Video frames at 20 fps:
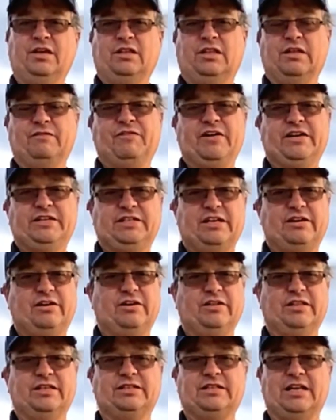The fish that
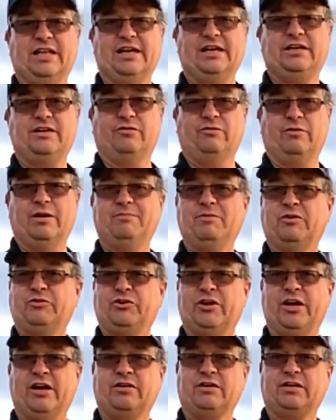are in this lake are rainbow
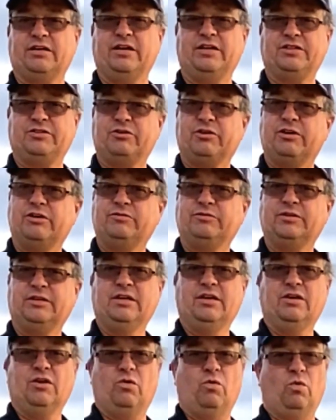trout, cutthroat,
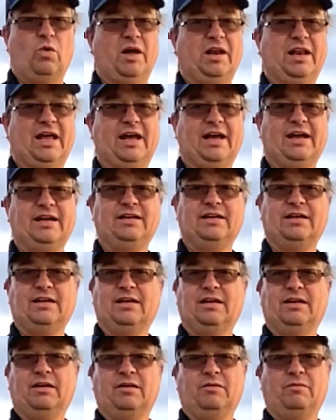walleye,
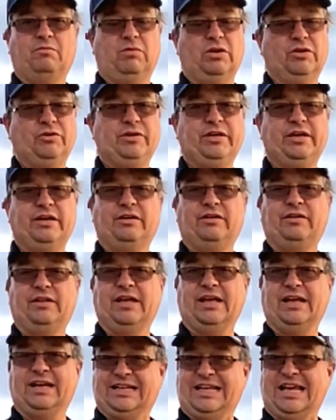
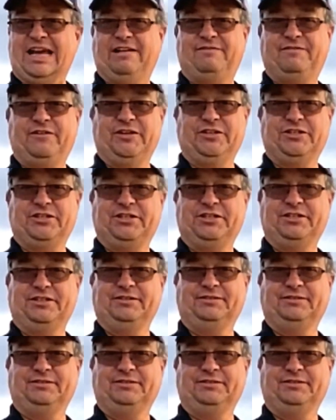bluegill, and catfish.